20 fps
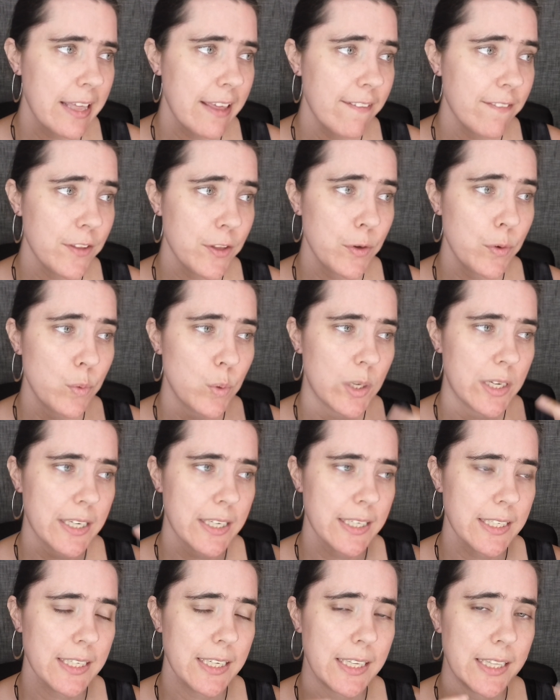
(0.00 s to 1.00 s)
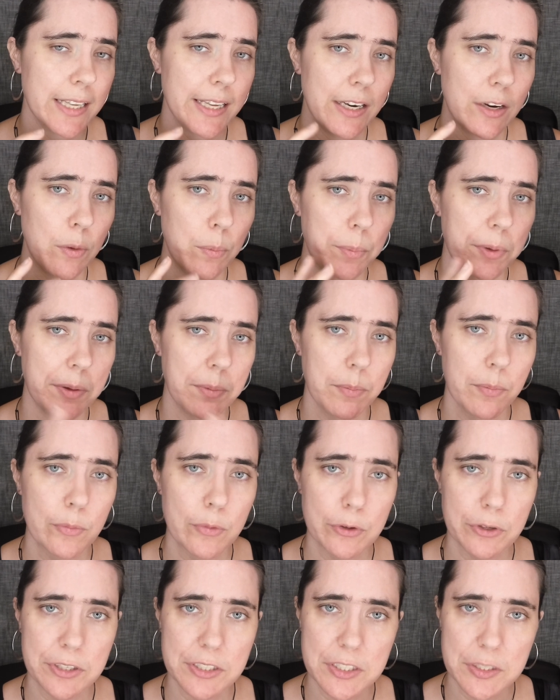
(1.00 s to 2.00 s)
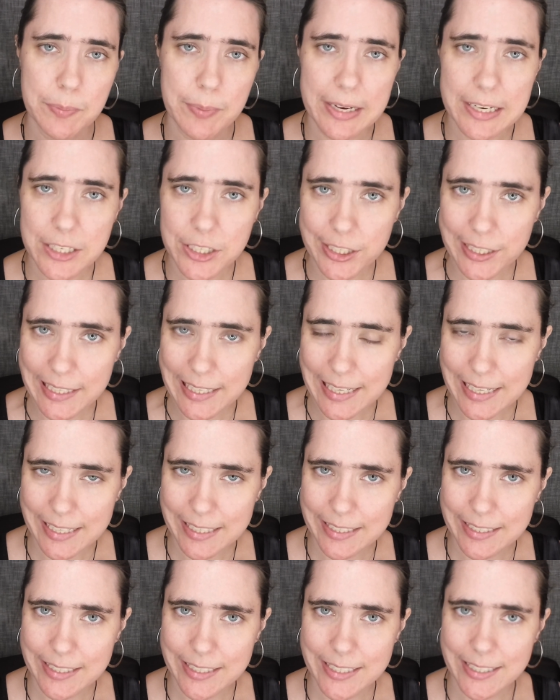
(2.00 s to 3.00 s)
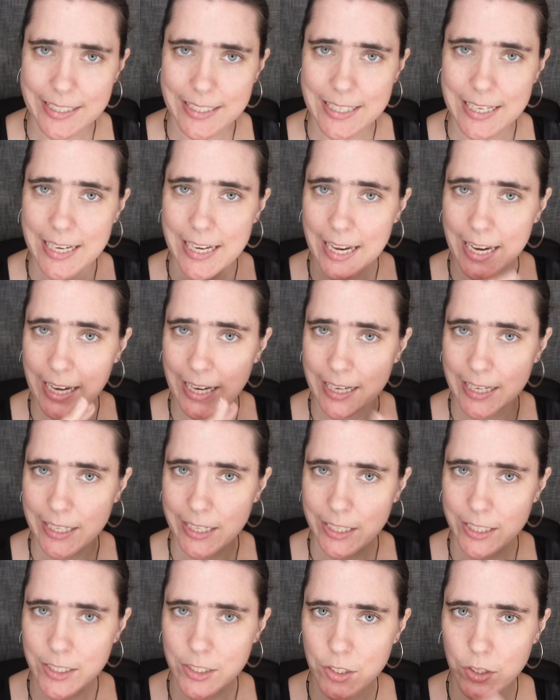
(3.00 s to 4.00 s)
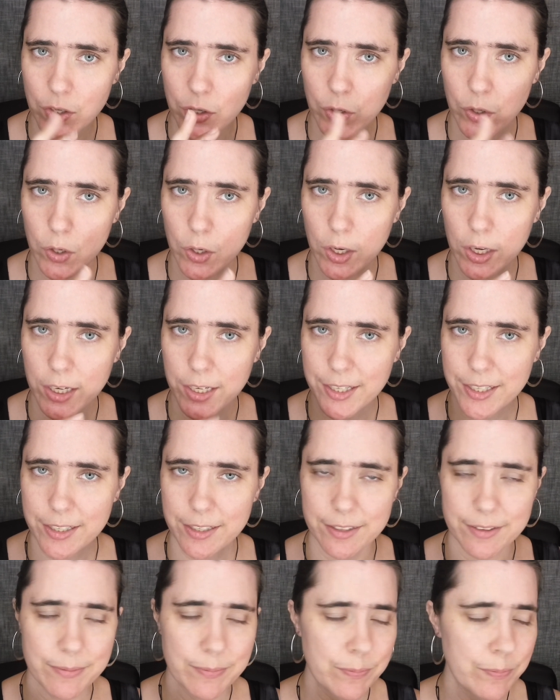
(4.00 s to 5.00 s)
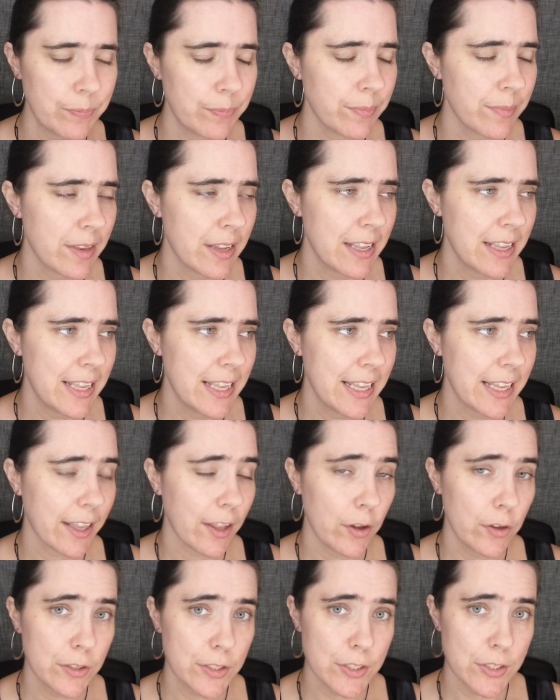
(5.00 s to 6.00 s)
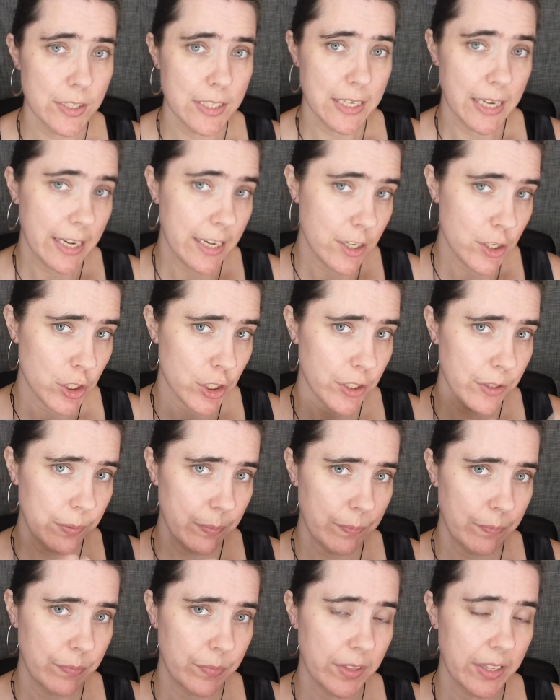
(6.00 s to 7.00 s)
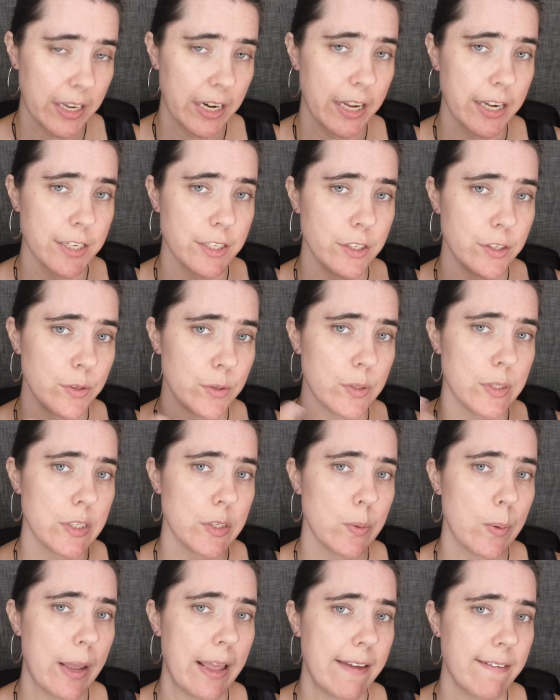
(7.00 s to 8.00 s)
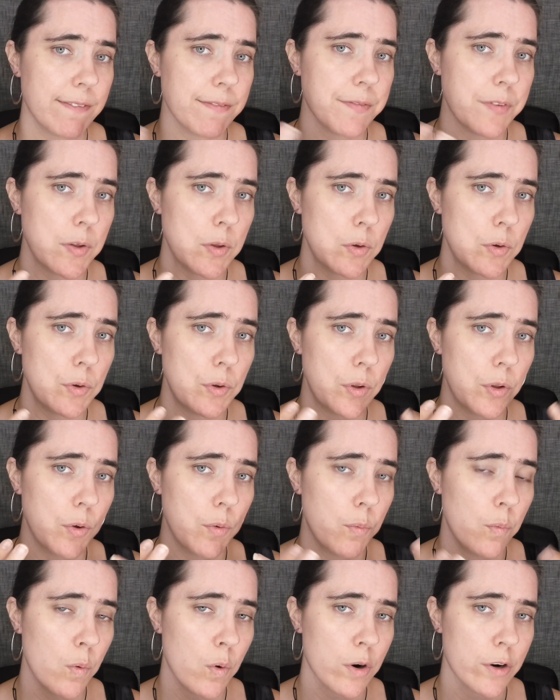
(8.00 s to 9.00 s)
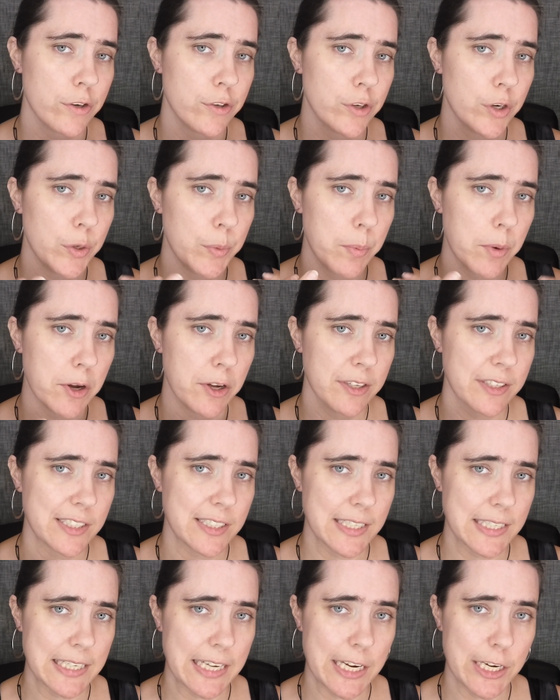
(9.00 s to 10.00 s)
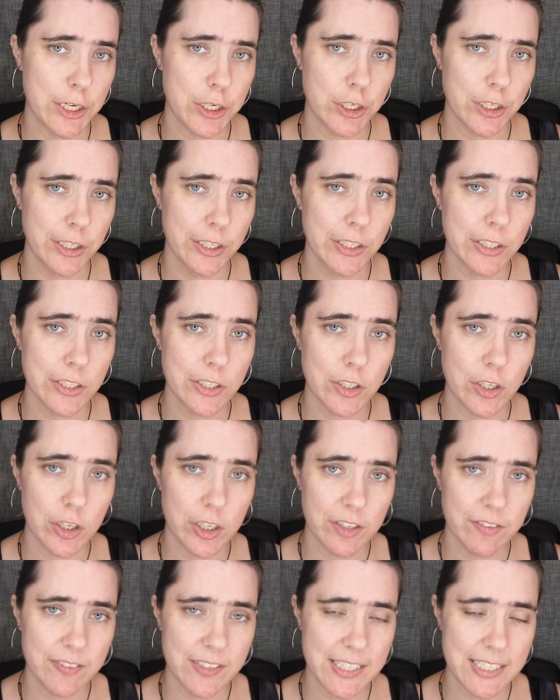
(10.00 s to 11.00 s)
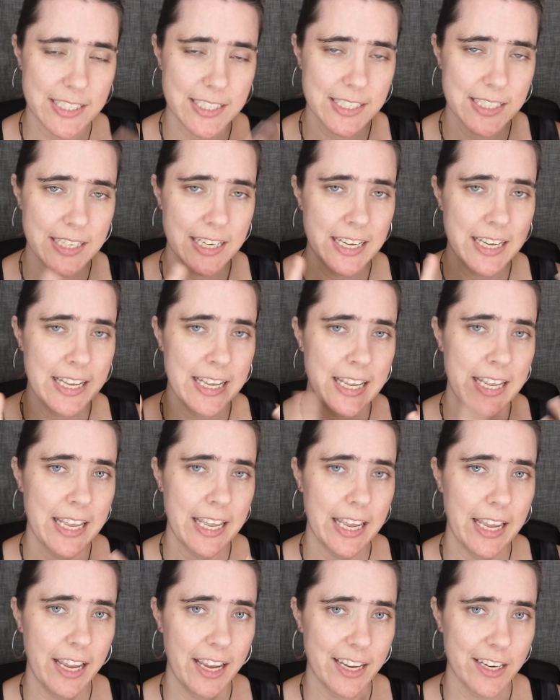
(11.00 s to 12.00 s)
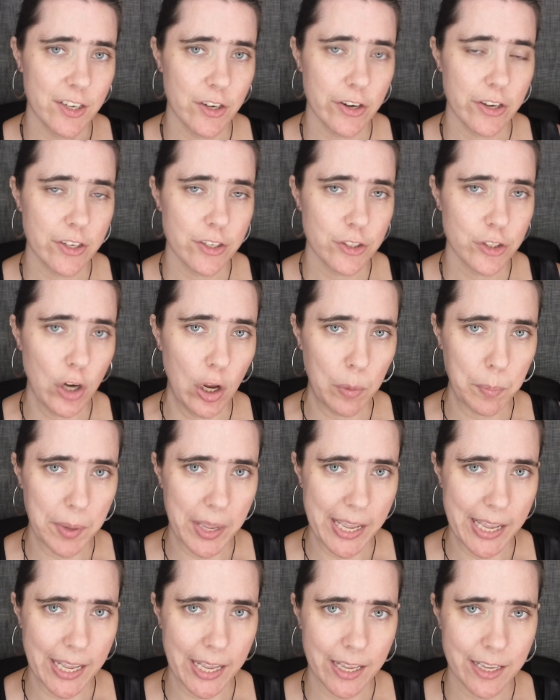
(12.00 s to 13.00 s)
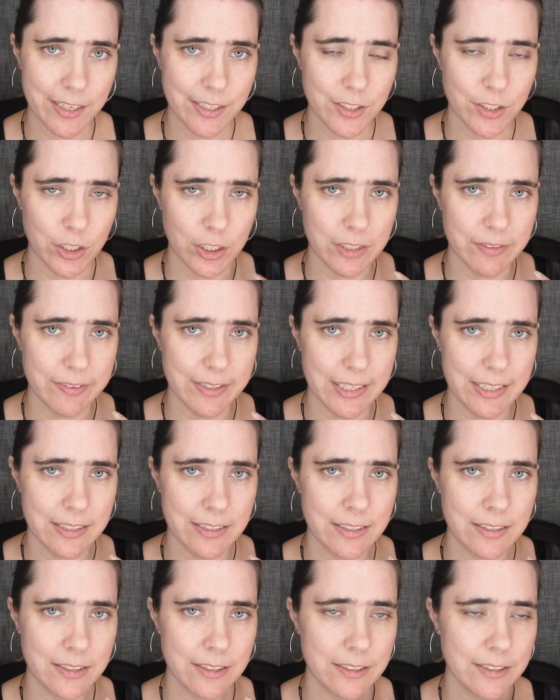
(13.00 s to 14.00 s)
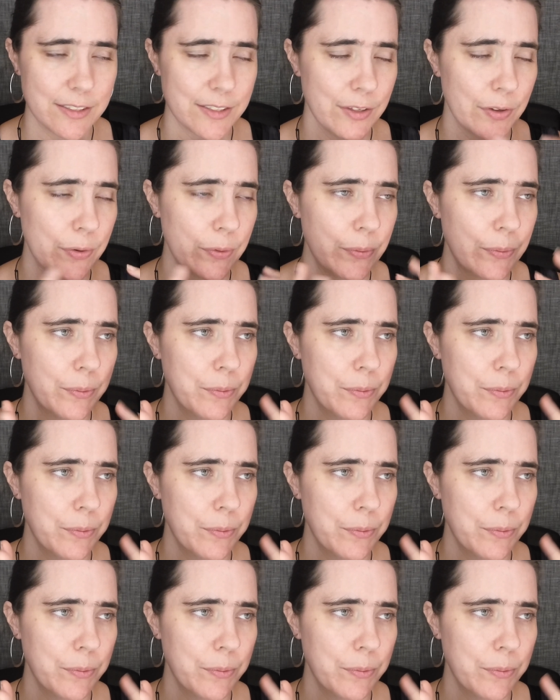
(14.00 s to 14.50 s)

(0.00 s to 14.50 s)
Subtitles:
If you want a little bit more specialized, hands-on consultation, then I do a full wardrobe consultation service and shopping service. So